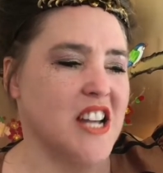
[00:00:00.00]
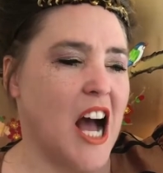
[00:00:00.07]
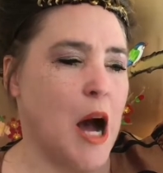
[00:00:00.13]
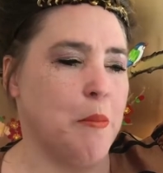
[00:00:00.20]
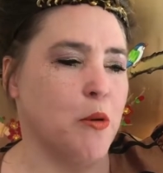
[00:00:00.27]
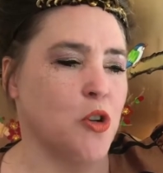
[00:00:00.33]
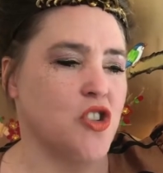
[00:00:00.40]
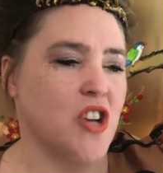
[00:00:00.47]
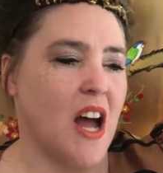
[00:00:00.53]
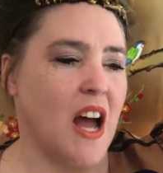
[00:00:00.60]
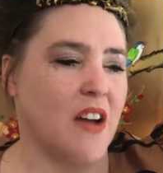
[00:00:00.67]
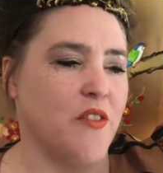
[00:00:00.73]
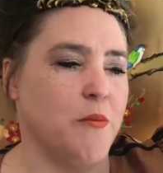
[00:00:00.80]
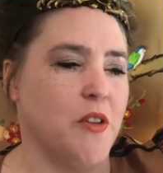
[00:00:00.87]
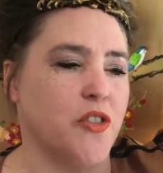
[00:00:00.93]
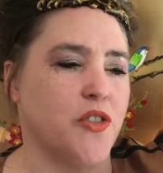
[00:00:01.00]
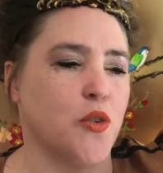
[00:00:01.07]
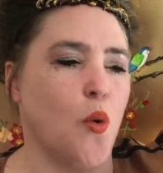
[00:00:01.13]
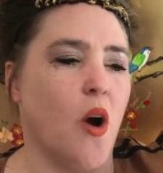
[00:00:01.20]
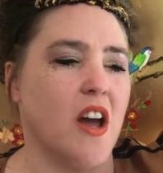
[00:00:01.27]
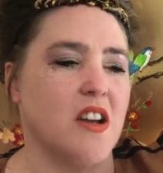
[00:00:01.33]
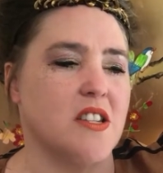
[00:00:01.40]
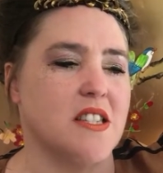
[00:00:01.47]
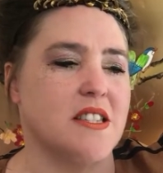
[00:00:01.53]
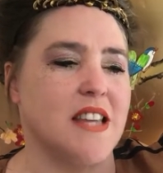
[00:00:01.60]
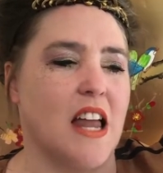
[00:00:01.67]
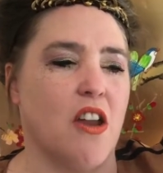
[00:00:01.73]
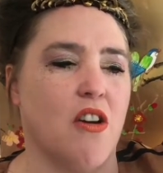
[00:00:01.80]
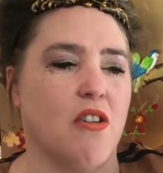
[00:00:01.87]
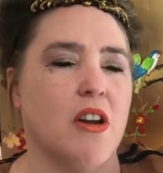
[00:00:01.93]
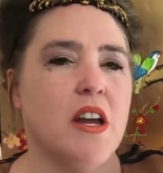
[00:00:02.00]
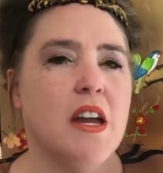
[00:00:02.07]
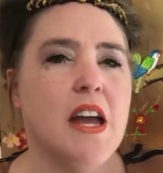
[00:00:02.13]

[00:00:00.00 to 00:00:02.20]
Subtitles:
applejack from the squire's cellar